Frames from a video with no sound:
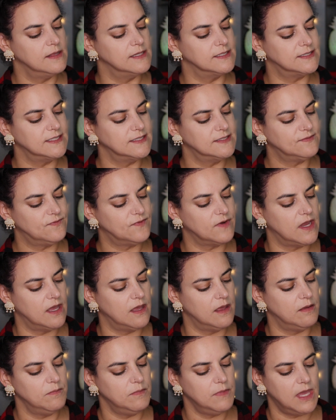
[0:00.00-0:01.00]
This is
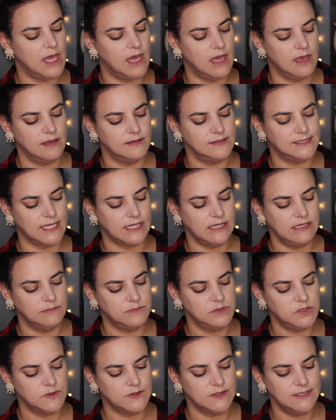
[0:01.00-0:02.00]
from uh,
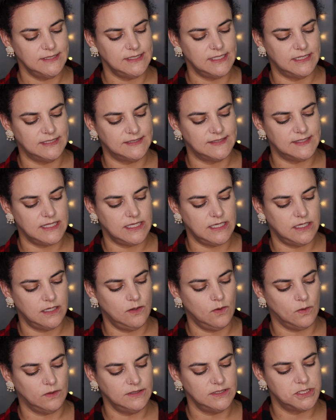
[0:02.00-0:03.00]
Delium Tools, and it's the
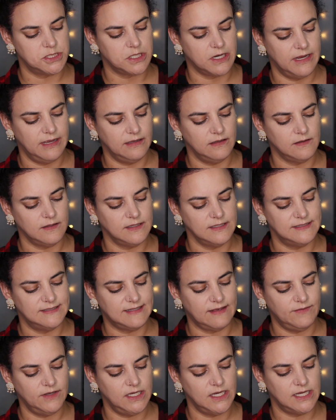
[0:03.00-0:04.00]
Golden Triangle
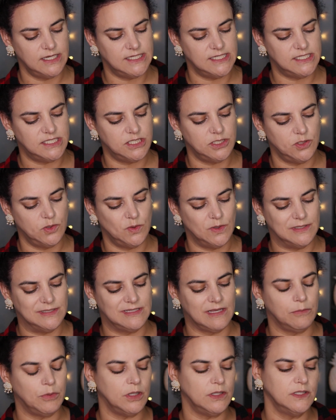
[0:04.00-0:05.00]
792
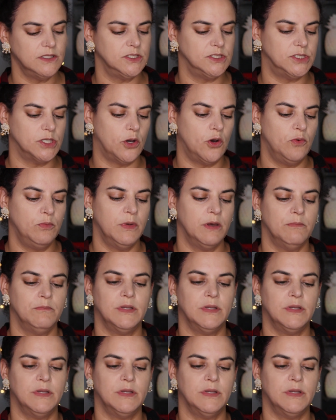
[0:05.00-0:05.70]
Double Dome